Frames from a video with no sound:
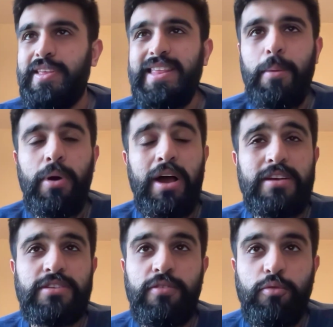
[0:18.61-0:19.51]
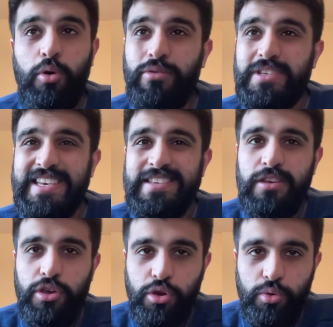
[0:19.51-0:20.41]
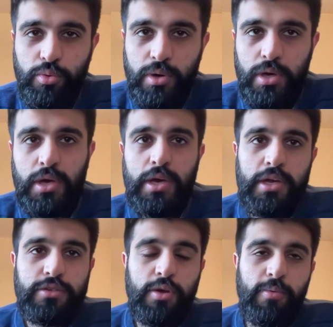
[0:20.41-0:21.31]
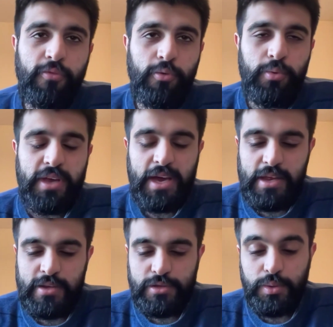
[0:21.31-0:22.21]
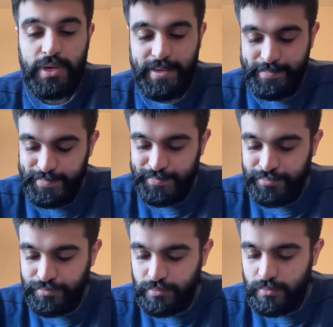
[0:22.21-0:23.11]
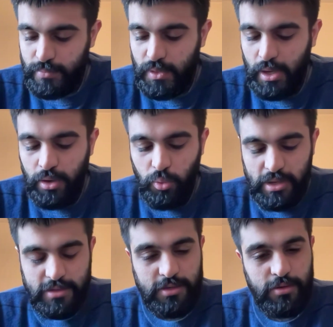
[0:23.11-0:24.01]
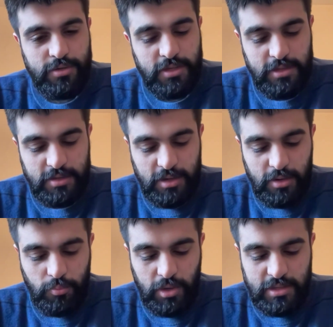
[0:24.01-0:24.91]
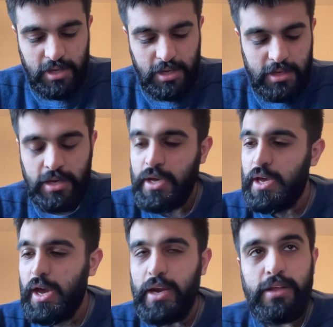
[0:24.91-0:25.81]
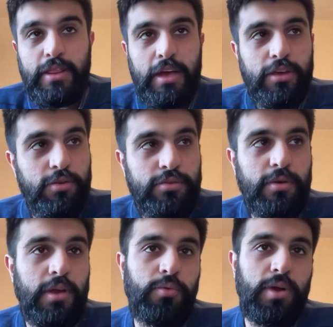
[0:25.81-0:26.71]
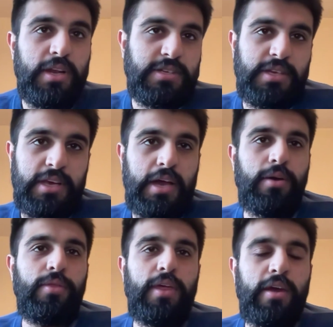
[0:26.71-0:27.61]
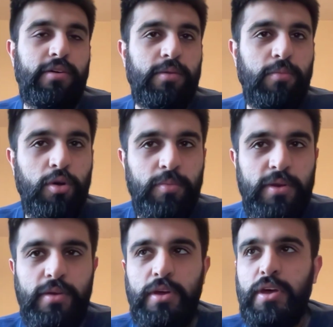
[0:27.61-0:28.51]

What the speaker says: That person, of course, is you. So before we get into it, a quick disclosure, these are done in one take, and a thank you to anyone listening out there at the moment.